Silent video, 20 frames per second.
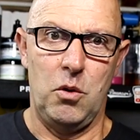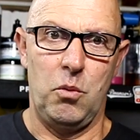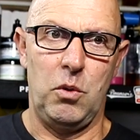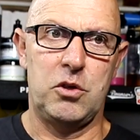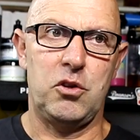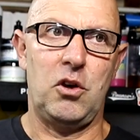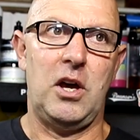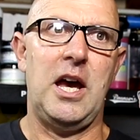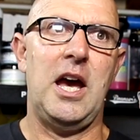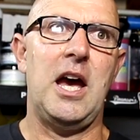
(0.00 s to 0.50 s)

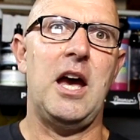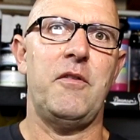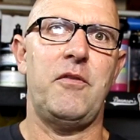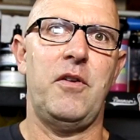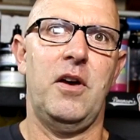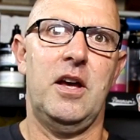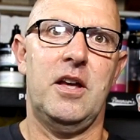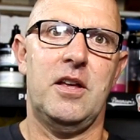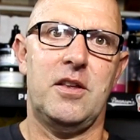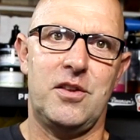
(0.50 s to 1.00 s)
which I
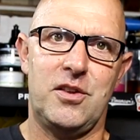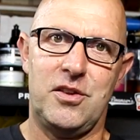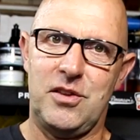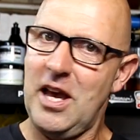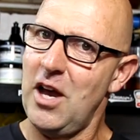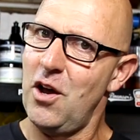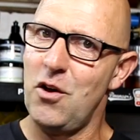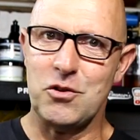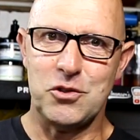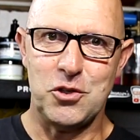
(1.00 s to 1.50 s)
have
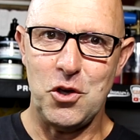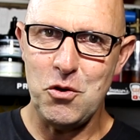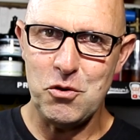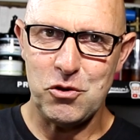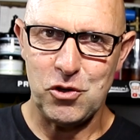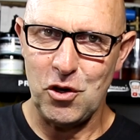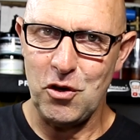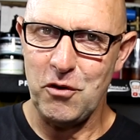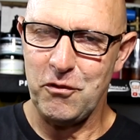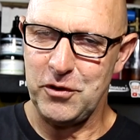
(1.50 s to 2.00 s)
sat on
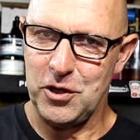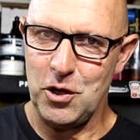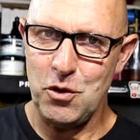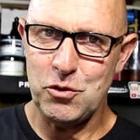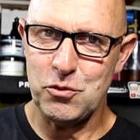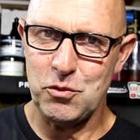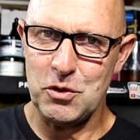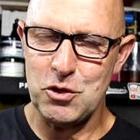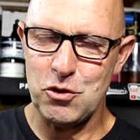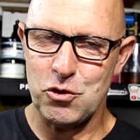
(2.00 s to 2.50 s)
YouTube for
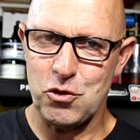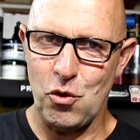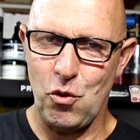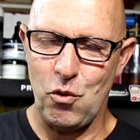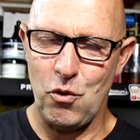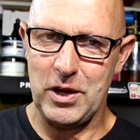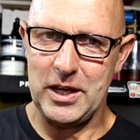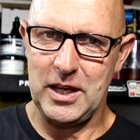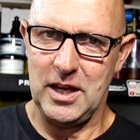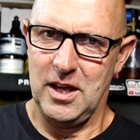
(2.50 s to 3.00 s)
you to
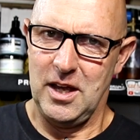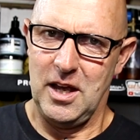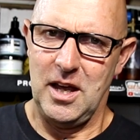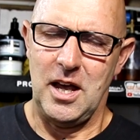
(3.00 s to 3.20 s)
enjoy,